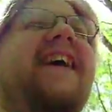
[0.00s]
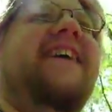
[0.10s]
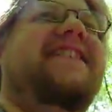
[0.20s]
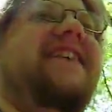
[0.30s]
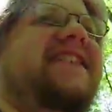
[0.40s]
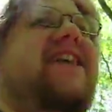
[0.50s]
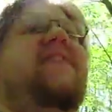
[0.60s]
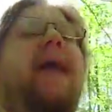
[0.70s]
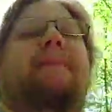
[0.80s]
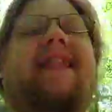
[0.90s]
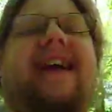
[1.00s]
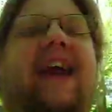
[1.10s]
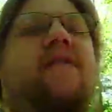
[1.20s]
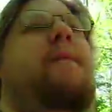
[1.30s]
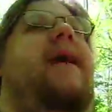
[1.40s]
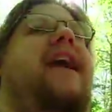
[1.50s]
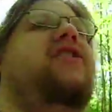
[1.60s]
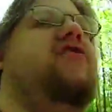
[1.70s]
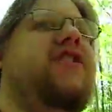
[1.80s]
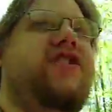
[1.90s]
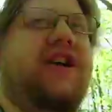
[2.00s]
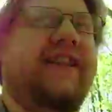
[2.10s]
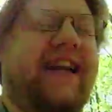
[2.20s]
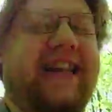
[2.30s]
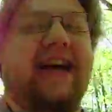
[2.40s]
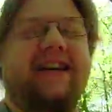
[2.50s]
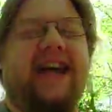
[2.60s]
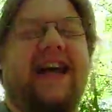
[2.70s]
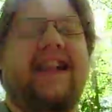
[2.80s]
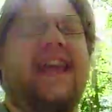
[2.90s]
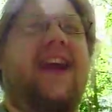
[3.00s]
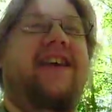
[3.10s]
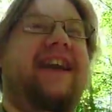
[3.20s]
gonna sound gay, but like I have a man crush on like Dante Alighieri,